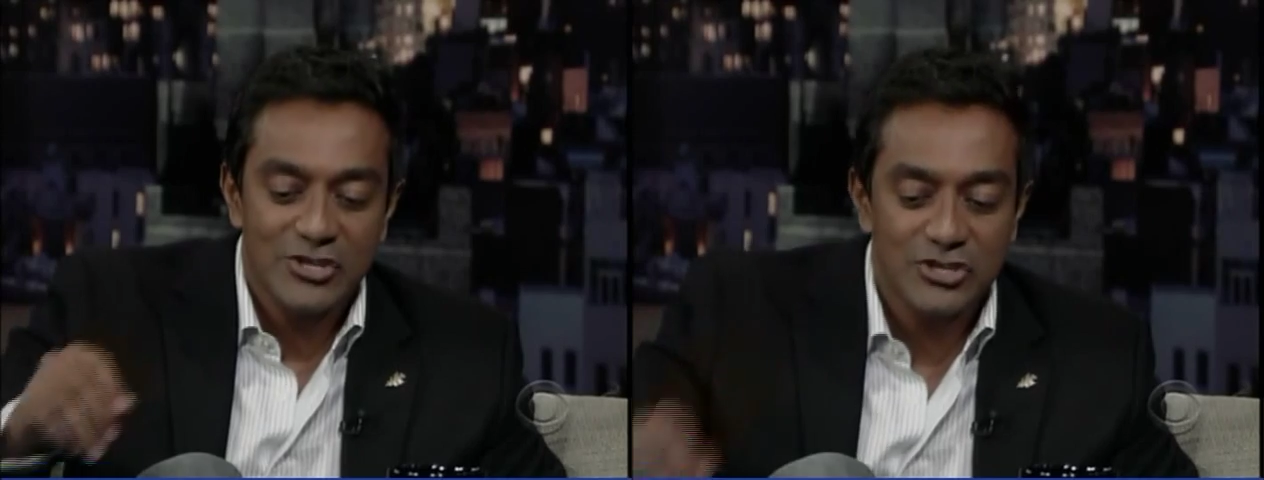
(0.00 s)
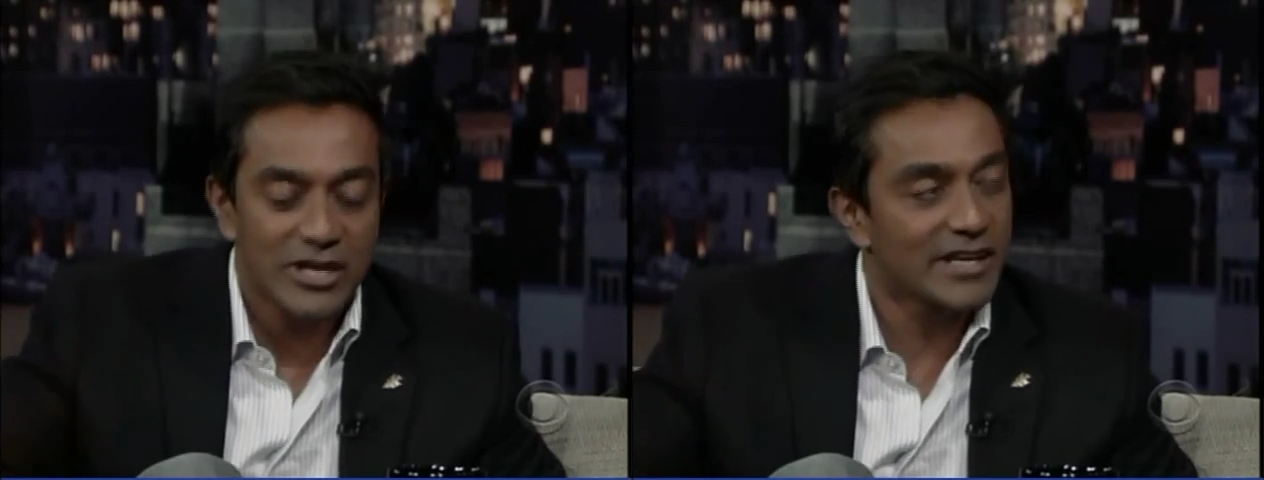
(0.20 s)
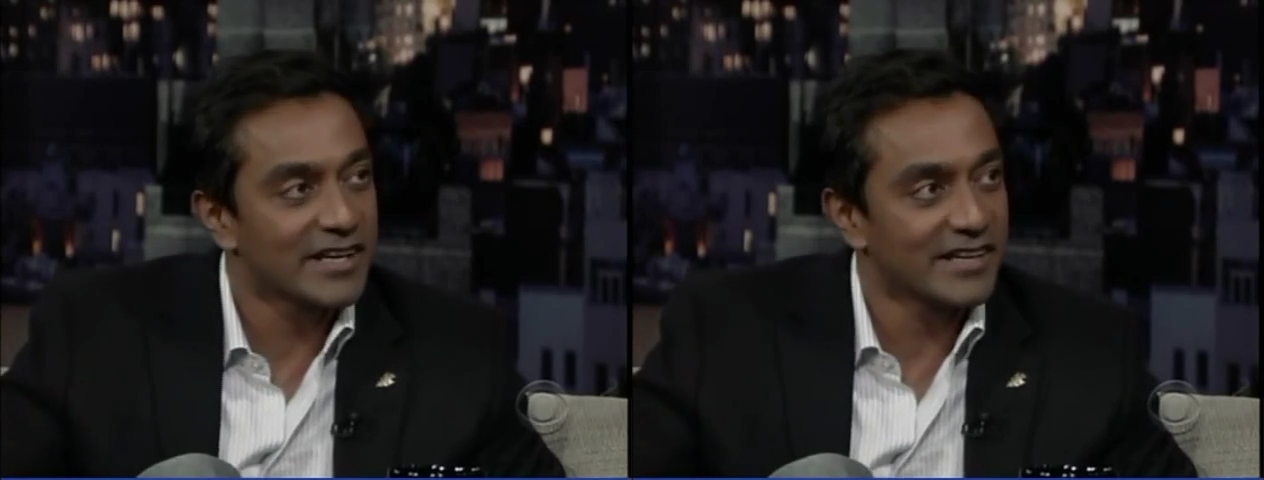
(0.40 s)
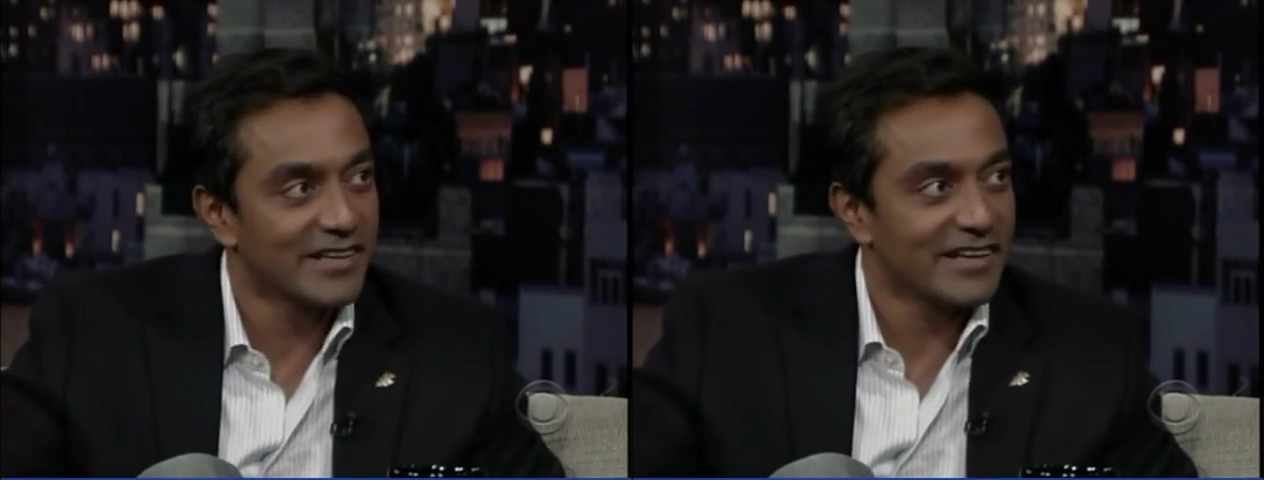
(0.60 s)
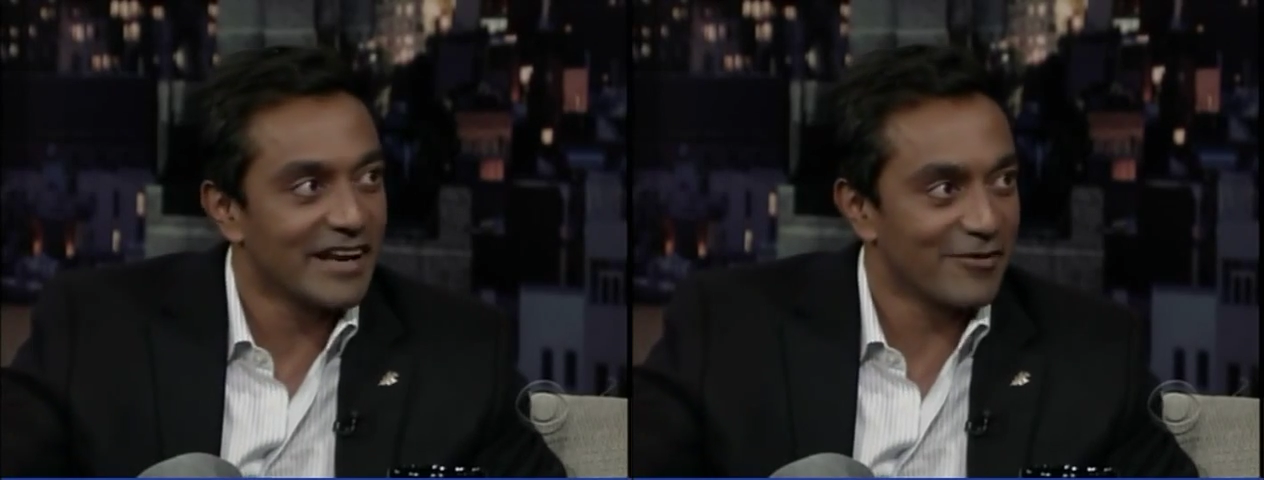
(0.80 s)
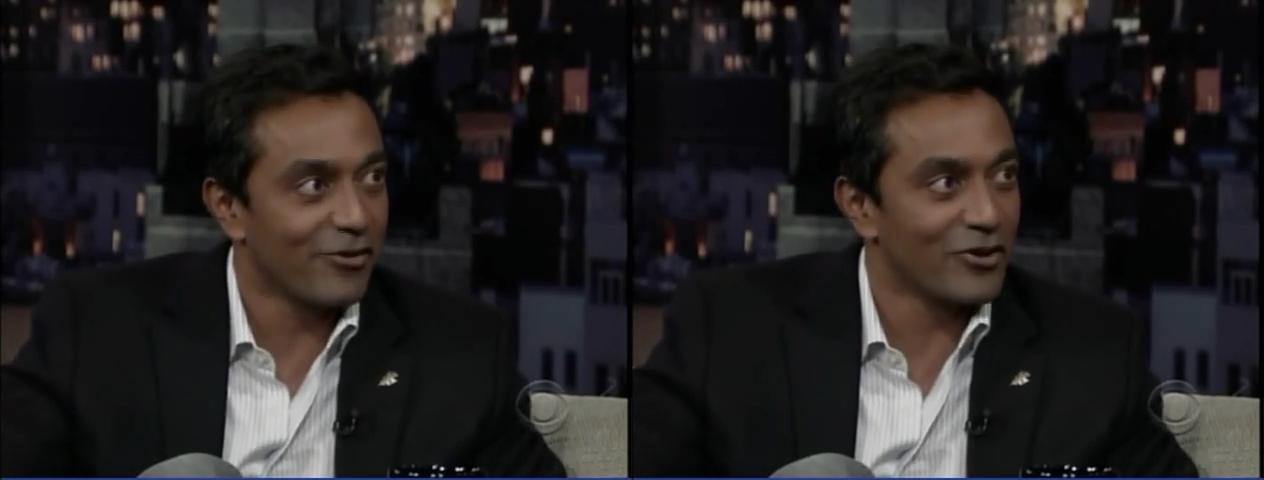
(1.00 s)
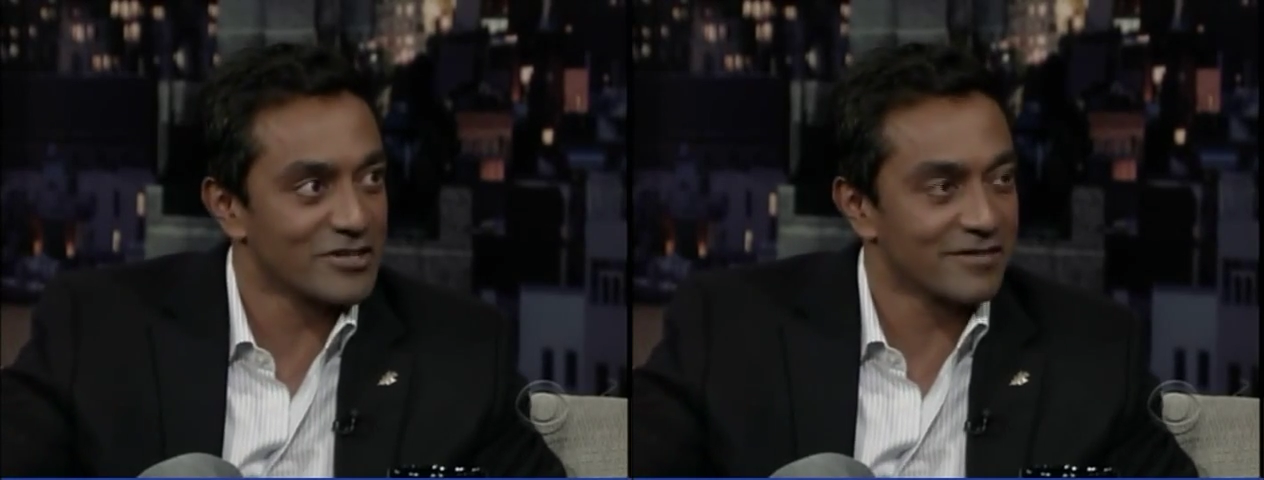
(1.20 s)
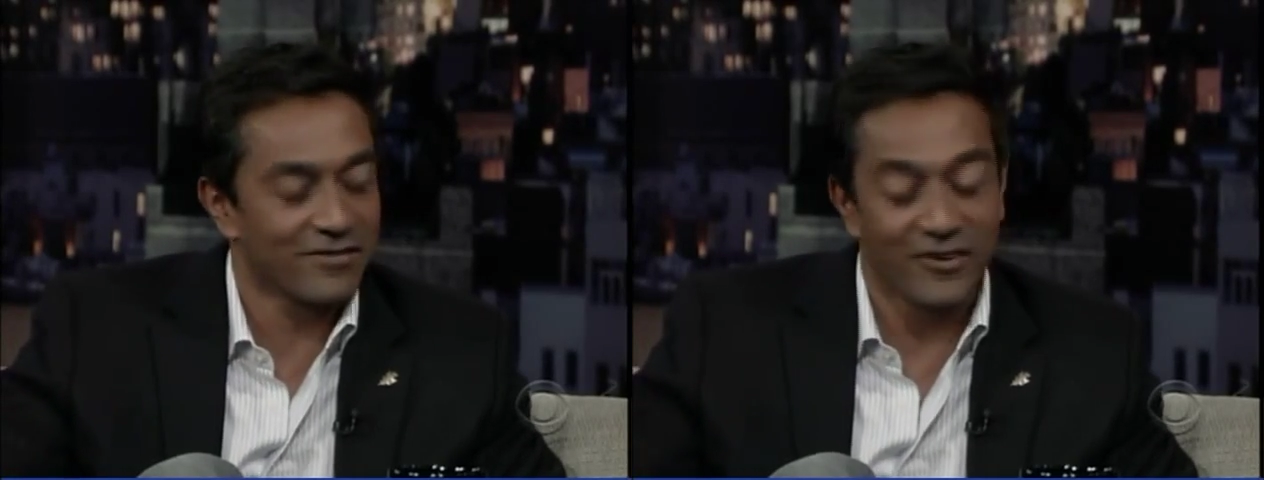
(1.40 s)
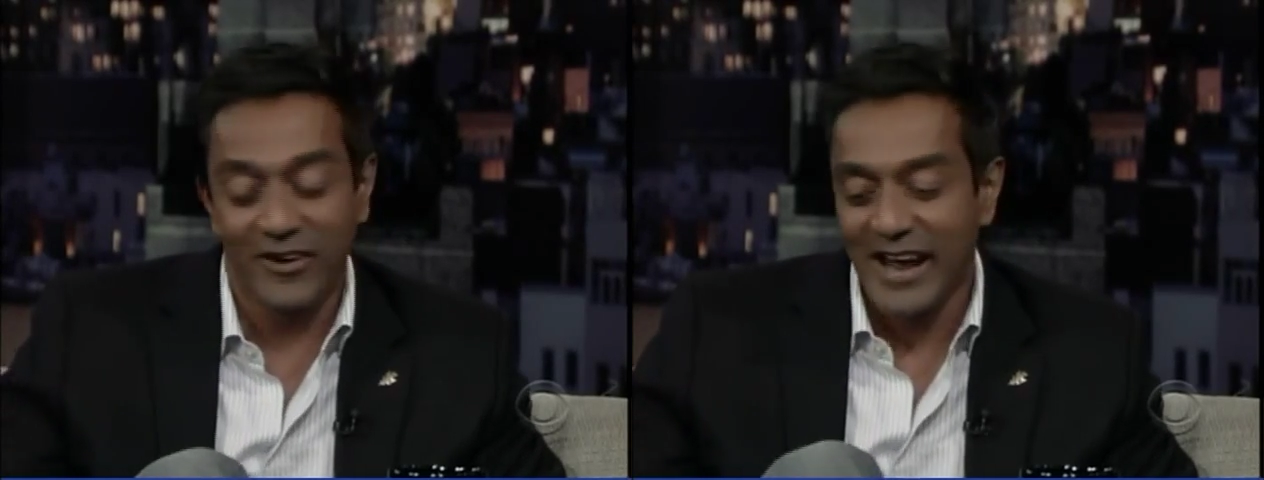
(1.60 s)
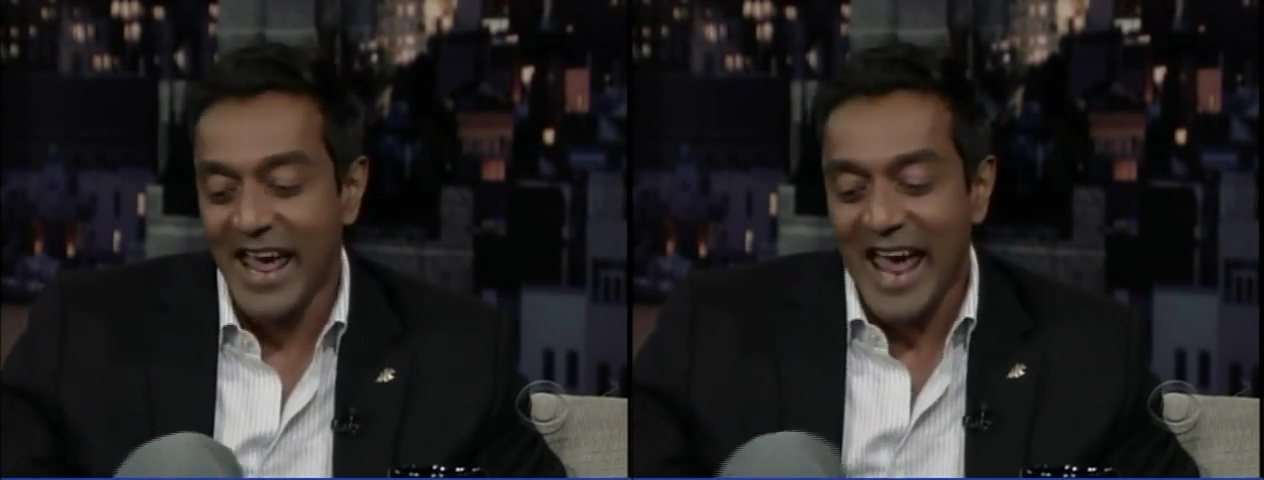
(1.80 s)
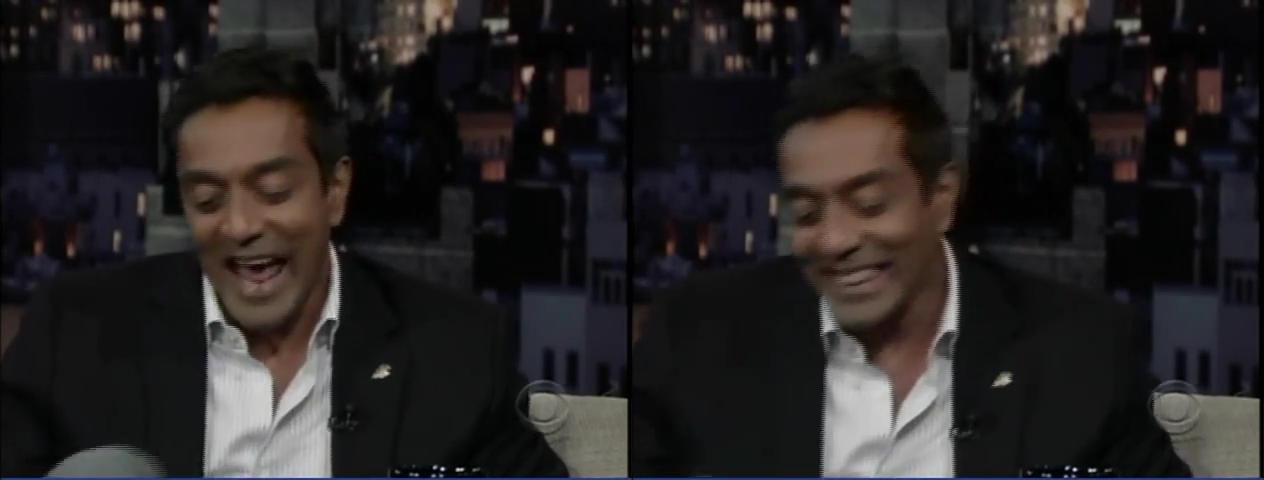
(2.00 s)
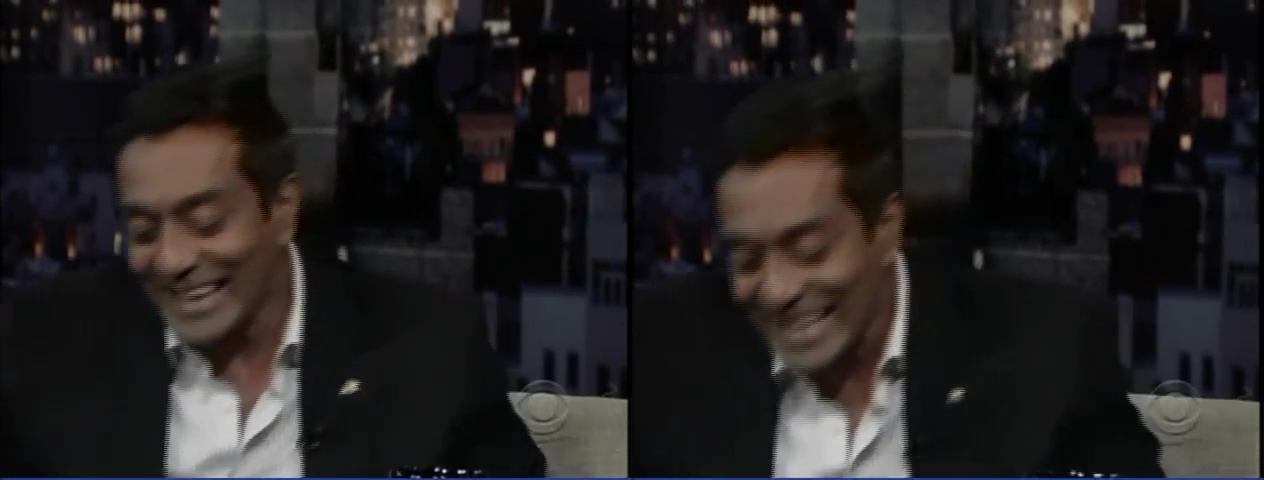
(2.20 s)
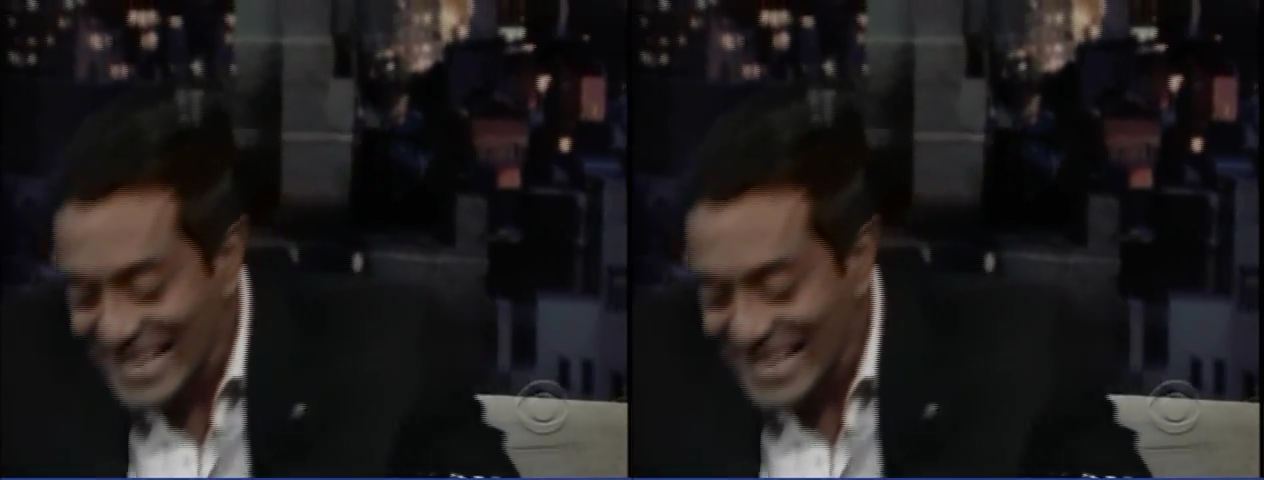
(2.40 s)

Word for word: chink, mm. and it falls on the floor. And then